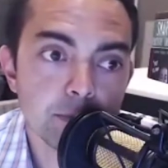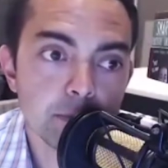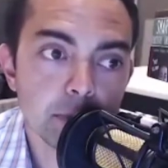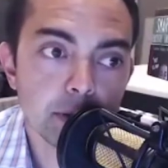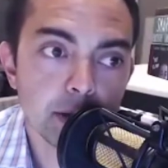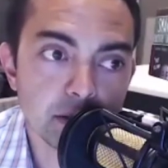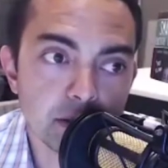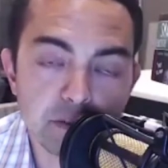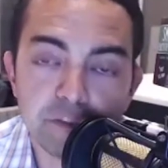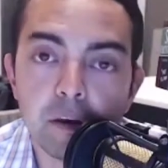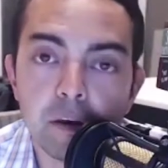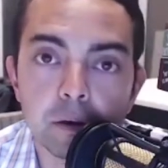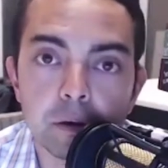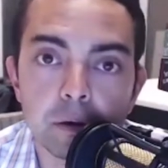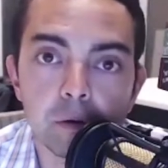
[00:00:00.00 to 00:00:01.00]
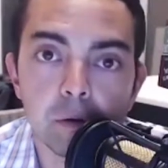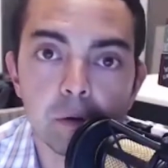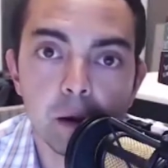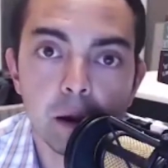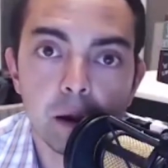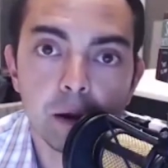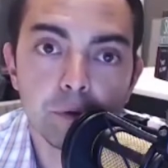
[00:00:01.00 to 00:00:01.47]
Is it a failure?
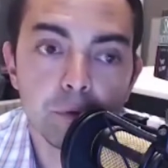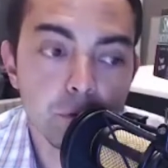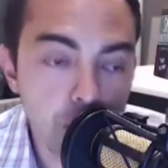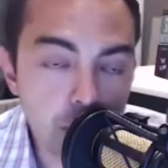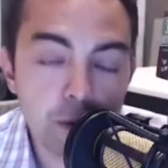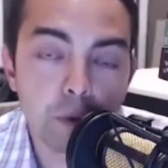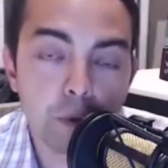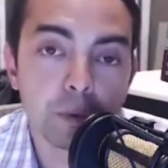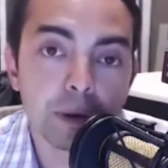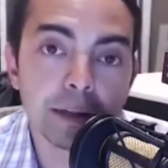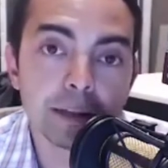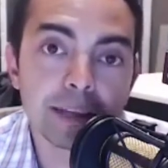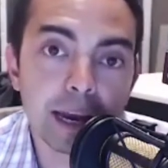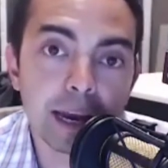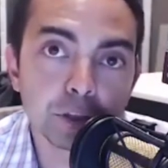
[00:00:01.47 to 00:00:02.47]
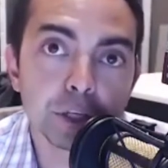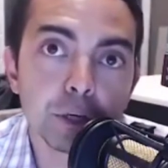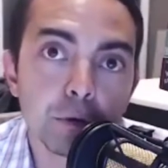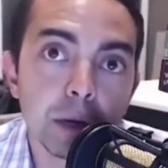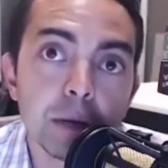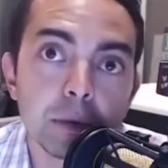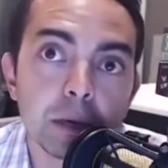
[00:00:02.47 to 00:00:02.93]
No, it's actually
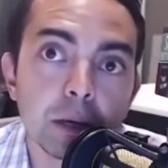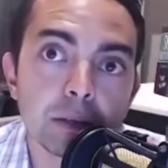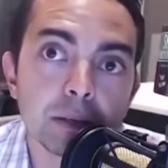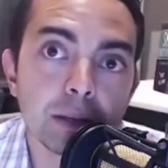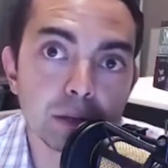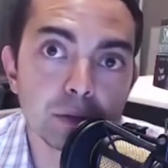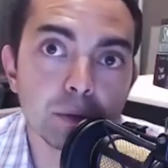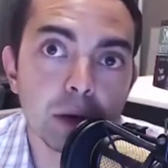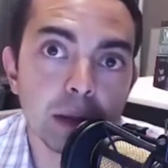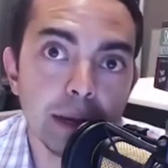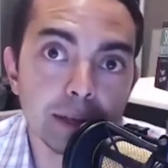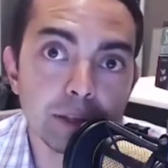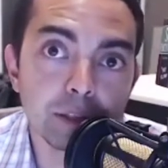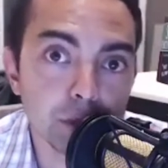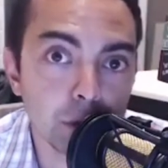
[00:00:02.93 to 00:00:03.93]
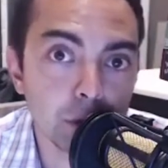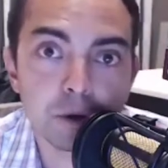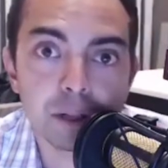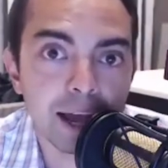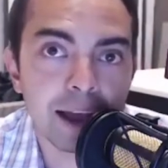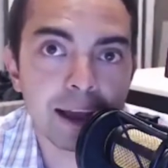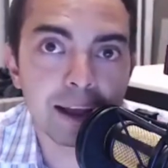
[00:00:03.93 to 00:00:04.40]
great because guess what? It's so
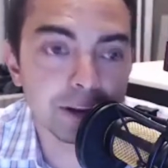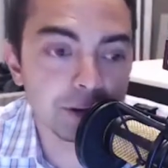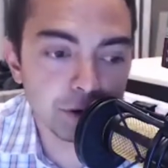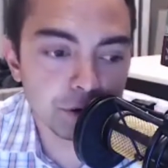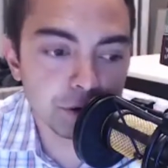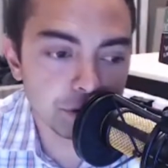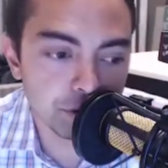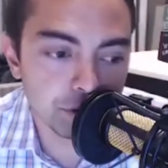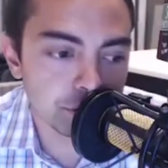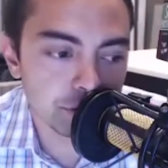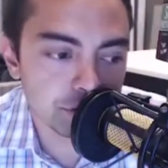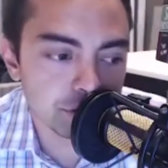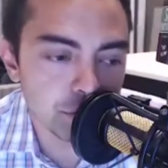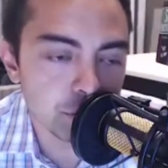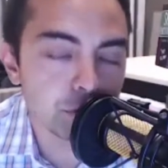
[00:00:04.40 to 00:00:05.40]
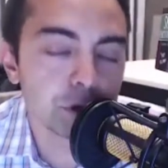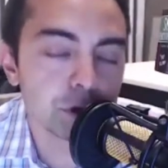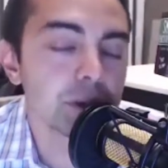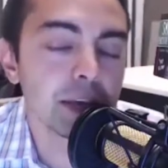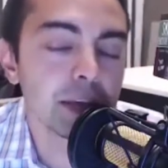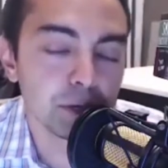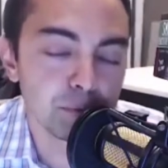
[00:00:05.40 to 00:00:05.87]
good
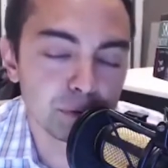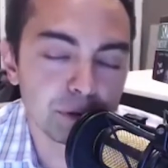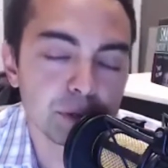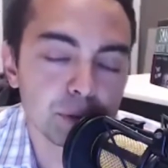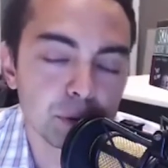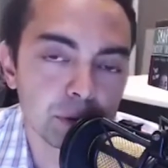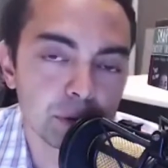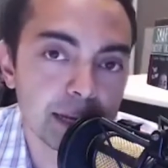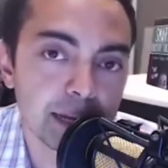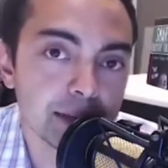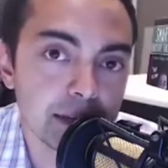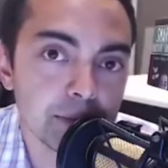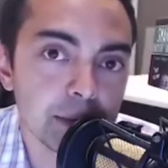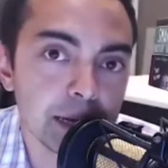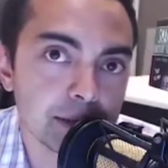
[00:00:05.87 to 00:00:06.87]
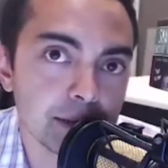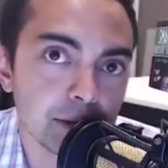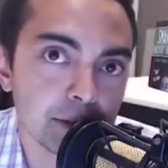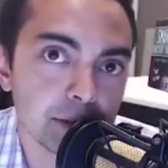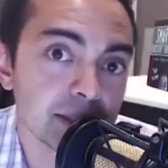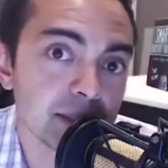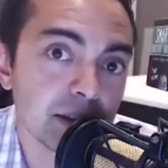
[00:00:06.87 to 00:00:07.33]
that you pre-sold it and didn't make
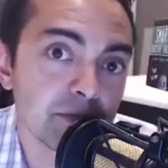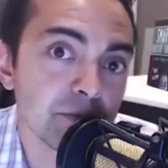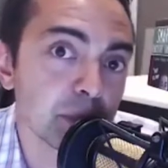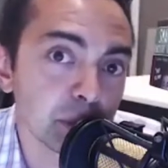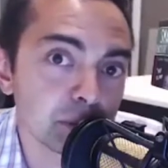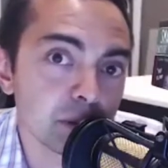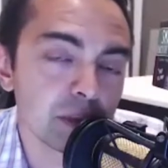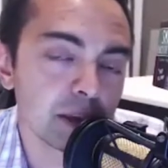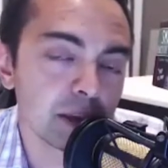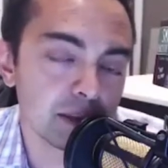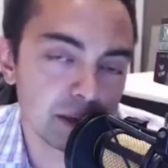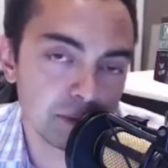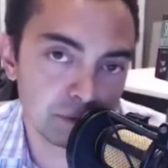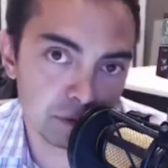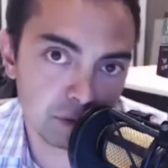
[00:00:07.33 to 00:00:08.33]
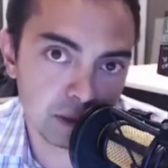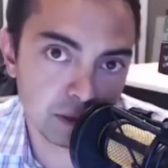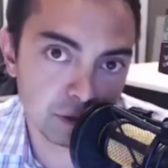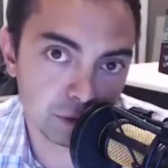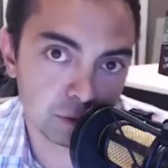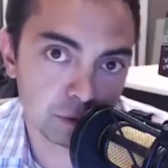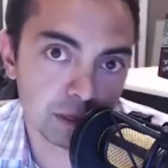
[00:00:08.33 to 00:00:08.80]
sales instead of built the thing and then
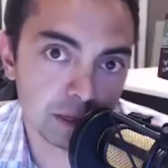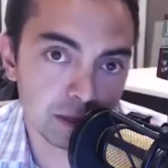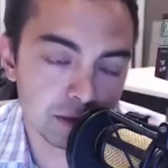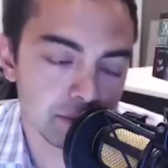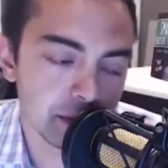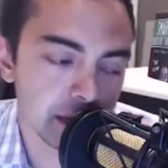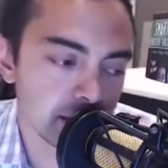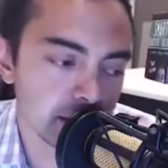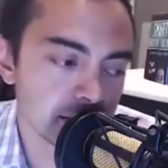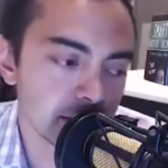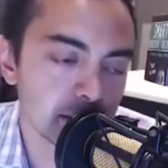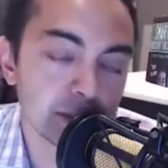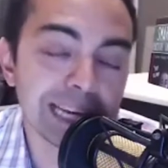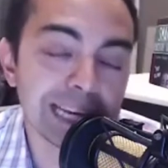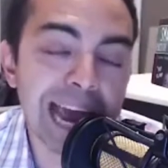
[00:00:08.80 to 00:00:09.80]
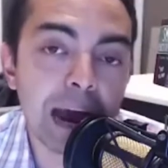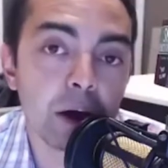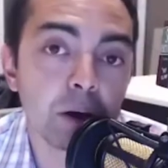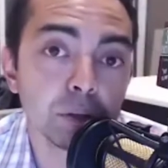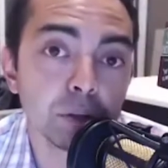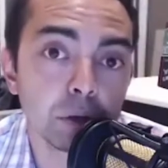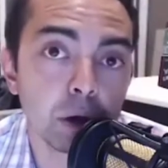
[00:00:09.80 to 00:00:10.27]
sold it and didn't make any sales. Now
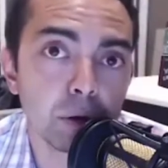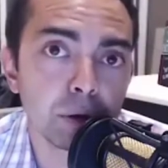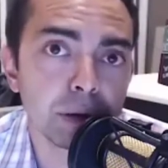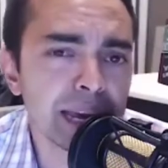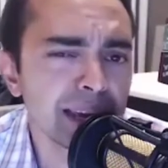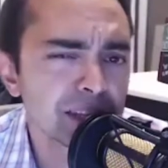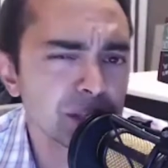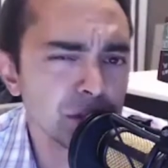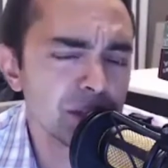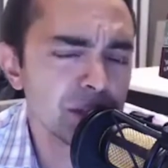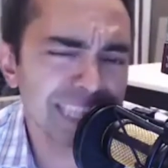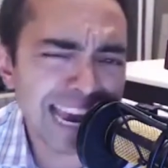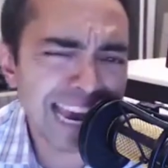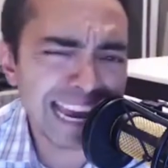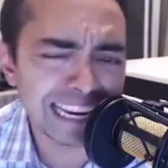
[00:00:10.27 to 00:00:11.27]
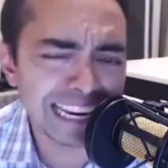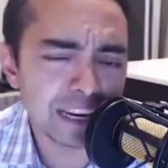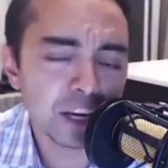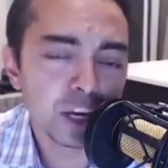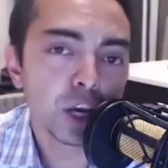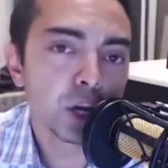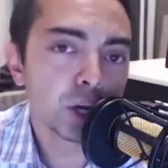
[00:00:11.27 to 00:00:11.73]
you can go, okay, guys, you
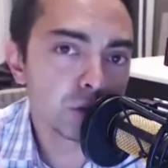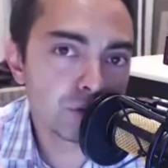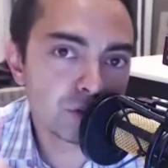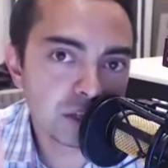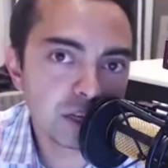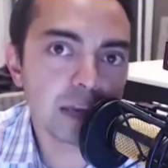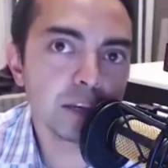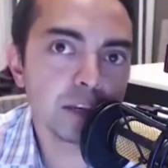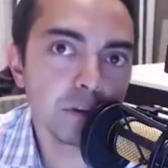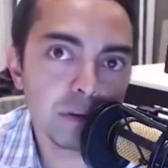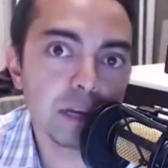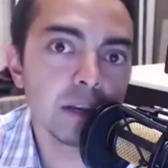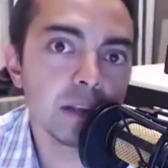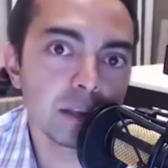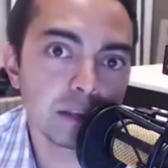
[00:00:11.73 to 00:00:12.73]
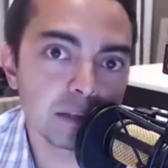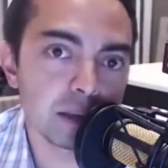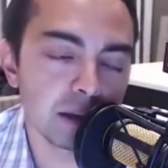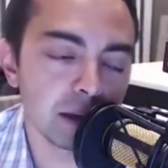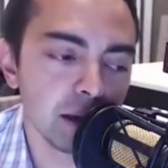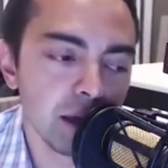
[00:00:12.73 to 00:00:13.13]
said you needed this thing.